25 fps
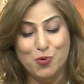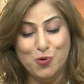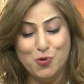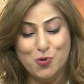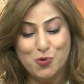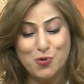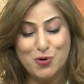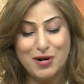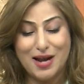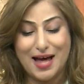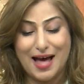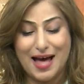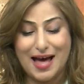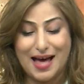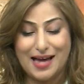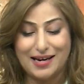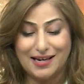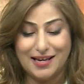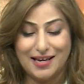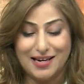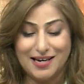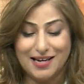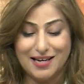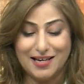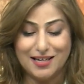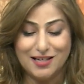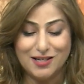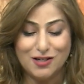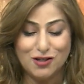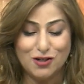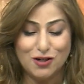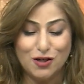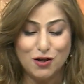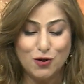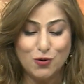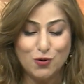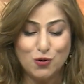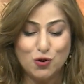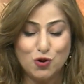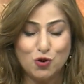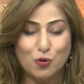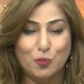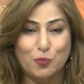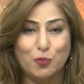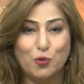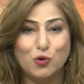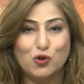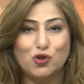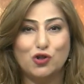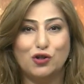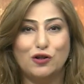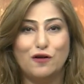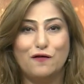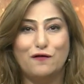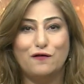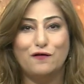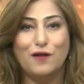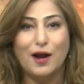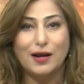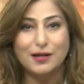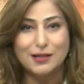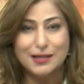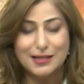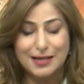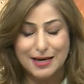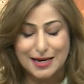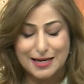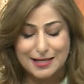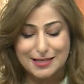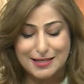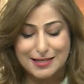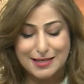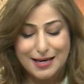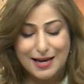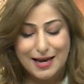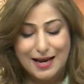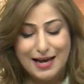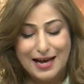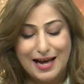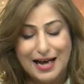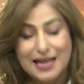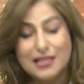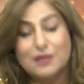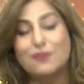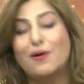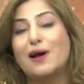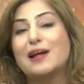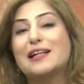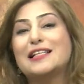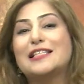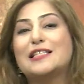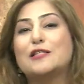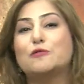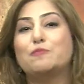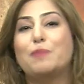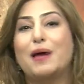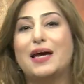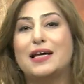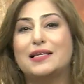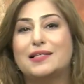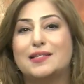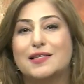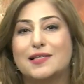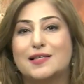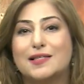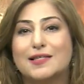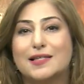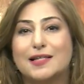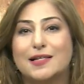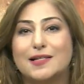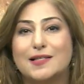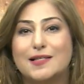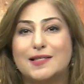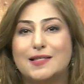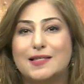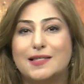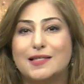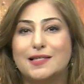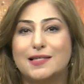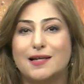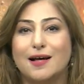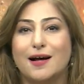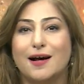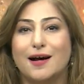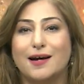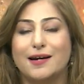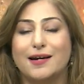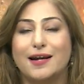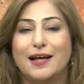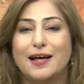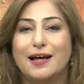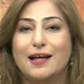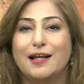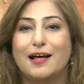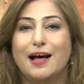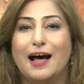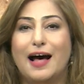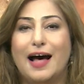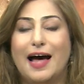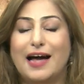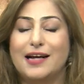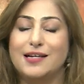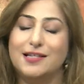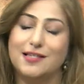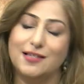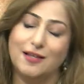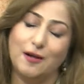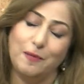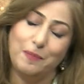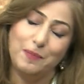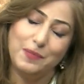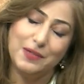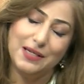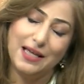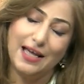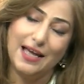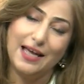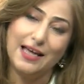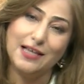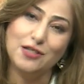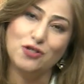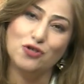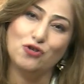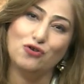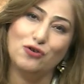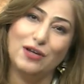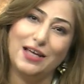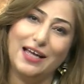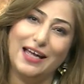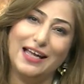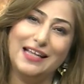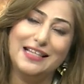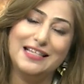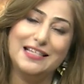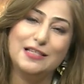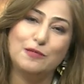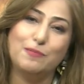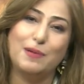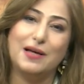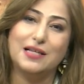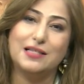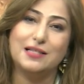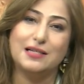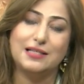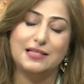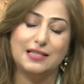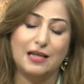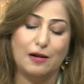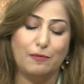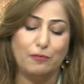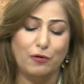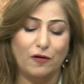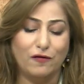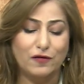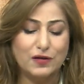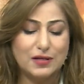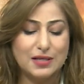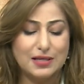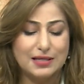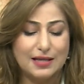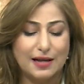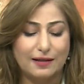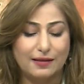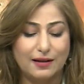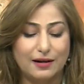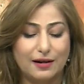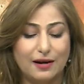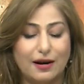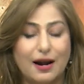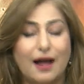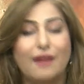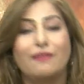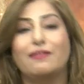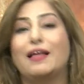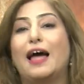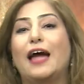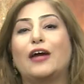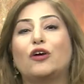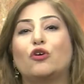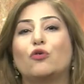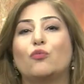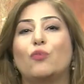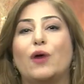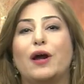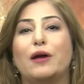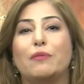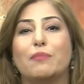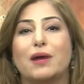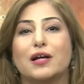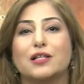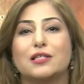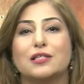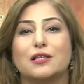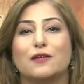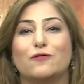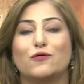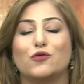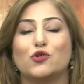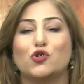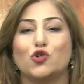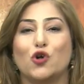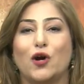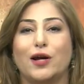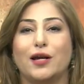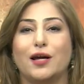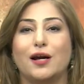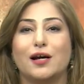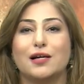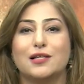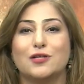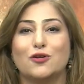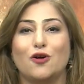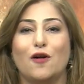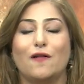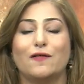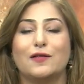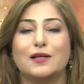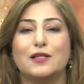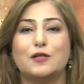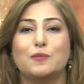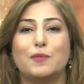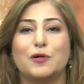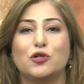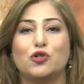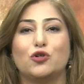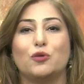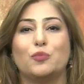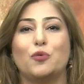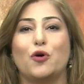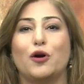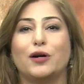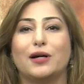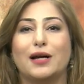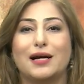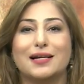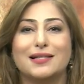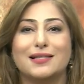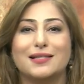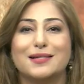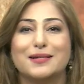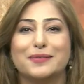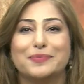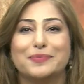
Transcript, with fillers: moon and India continues to push the frontiers as far as space is concerned and scripting history in space itself. Professor Satyanarayan, thank you very much, sir, for joining us on this special broadcast.